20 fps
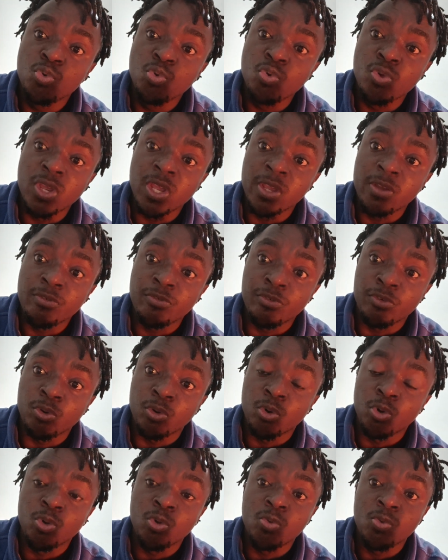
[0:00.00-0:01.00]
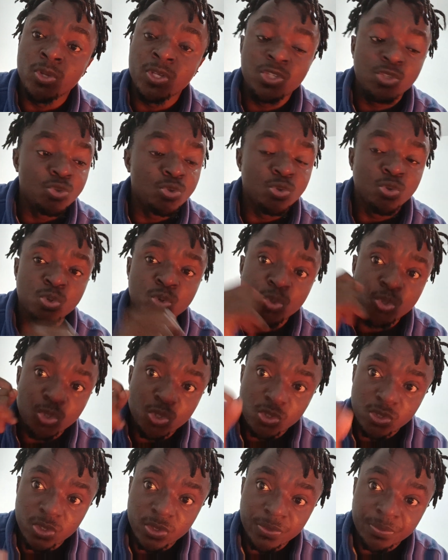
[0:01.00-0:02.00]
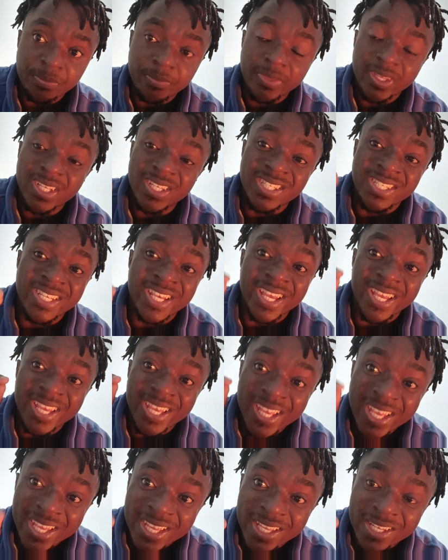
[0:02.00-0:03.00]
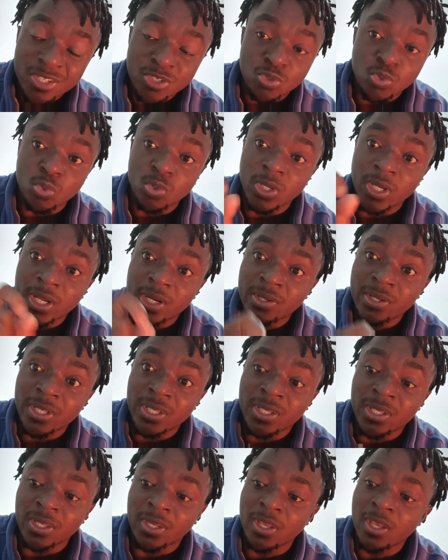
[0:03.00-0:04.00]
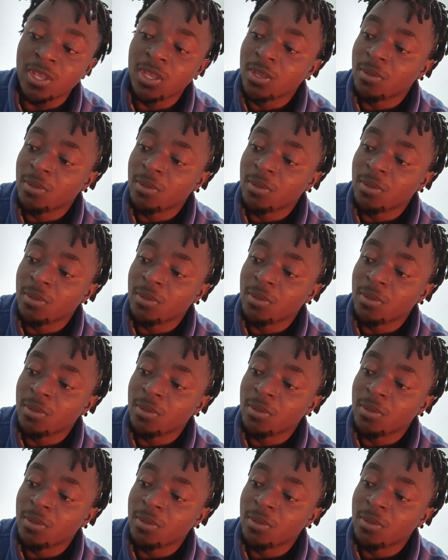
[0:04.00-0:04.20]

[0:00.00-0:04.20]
do evil always used their head to carry it.